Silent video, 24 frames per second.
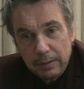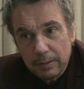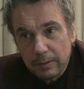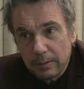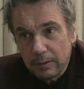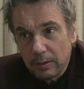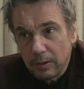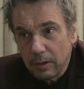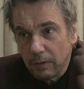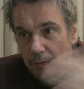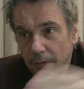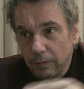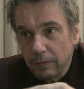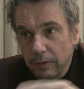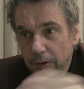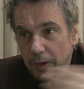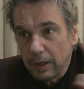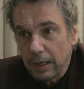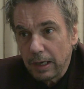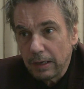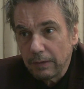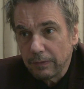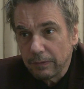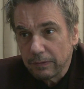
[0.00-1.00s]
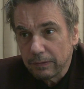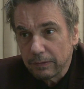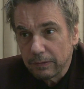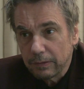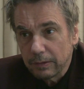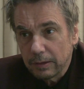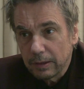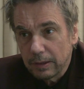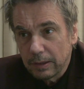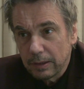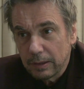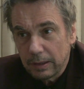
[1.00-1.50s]
love of your life
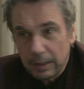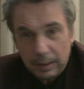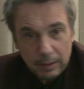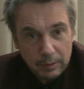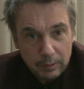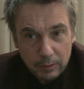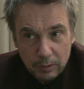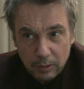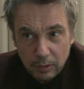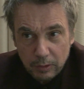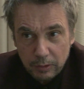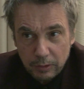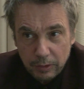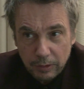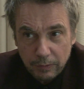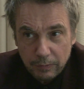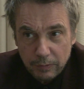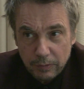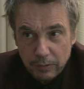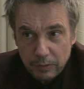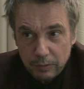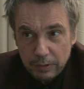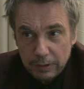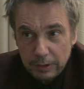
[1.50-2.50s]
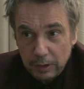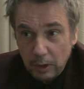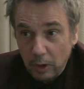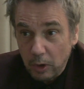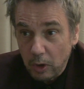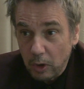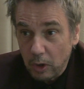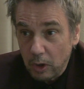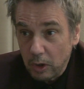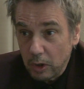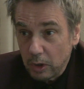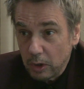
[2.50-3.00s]
at the corner of the street,
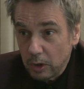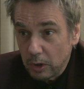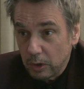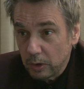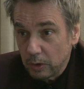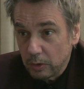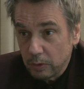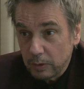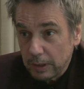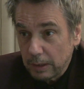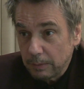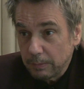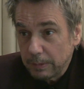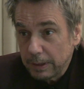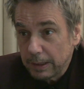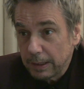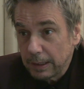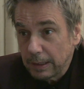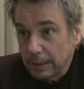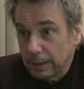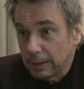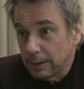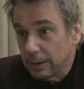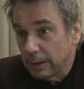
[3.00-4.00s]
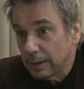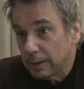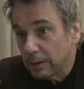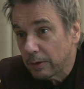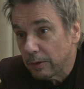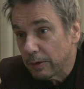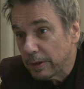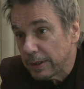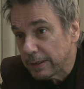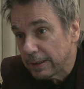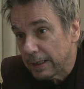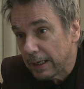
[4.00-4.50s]
or you can be killed in a
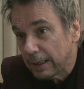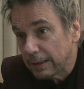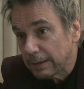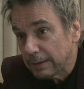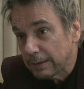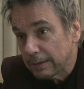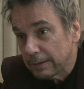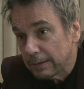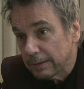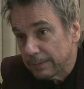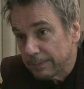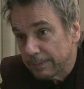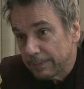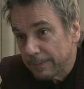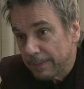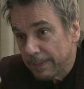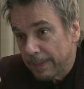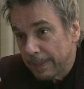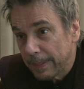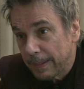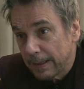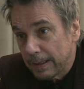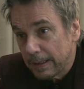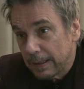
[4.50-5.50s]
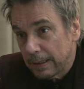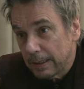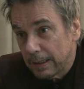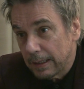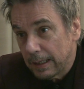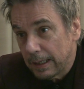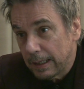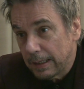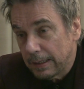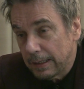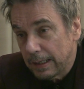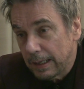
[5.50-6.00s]
terrorist act.
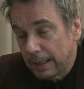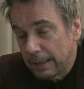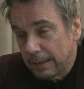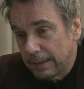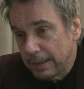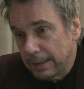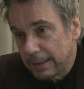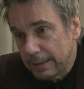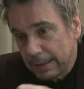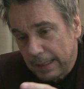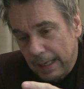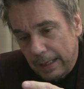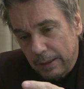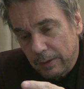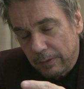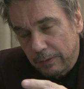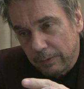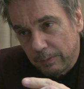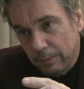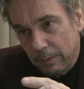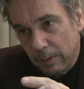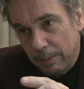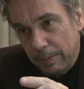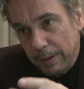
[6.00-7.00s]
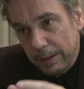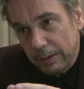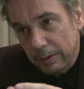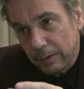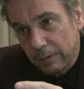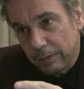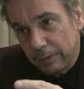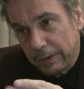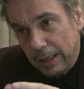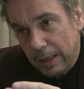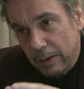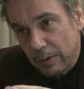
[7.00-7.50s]
And this kind of moment
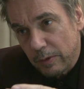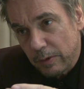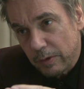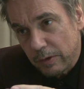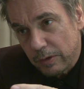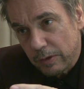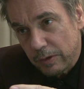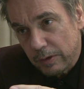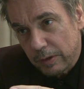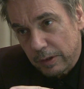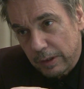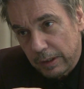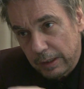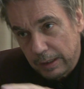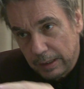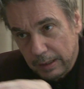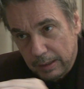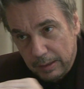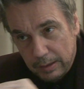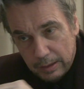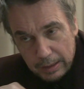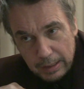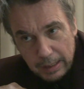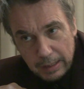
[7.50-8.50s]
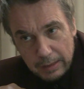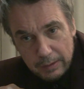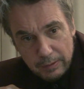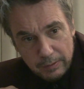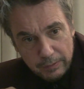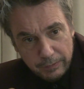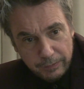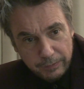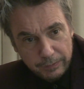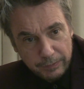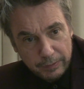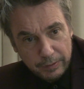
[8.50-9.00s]
of chaos in a kind of